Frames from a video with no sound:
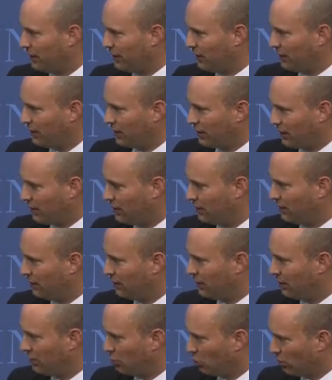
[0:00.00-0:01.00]
that
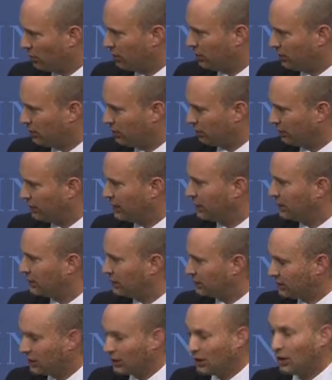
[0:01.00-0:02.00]
the North
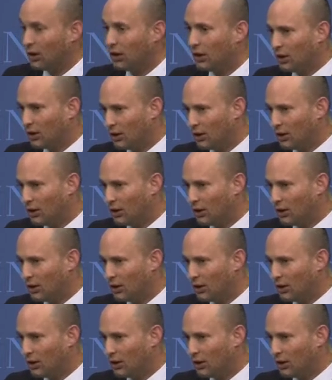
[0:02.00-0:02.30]
Koreans